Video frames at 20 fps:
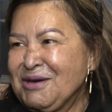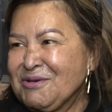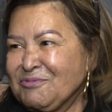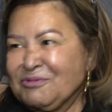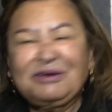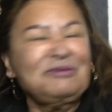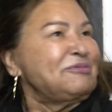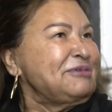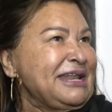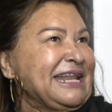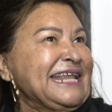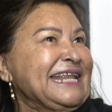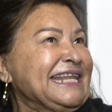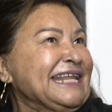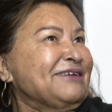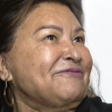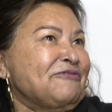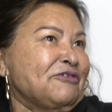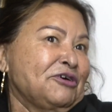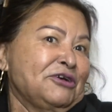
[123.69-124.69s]
we really
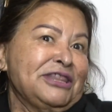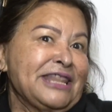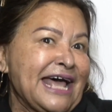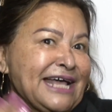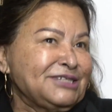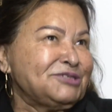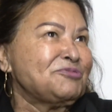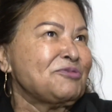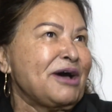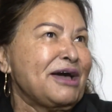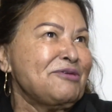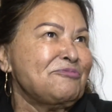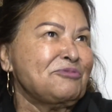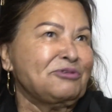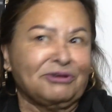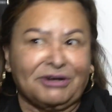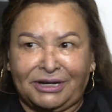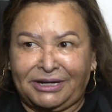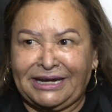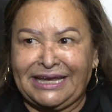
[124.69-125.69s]
love her. That's why
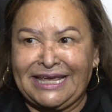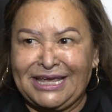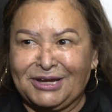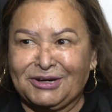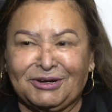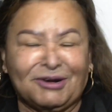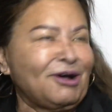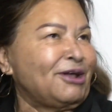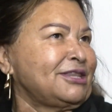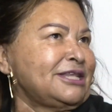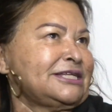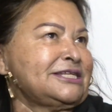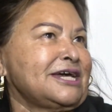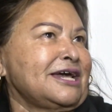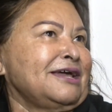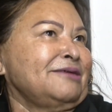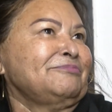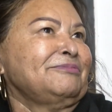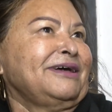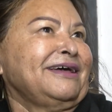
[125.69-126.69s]
we're here all the time.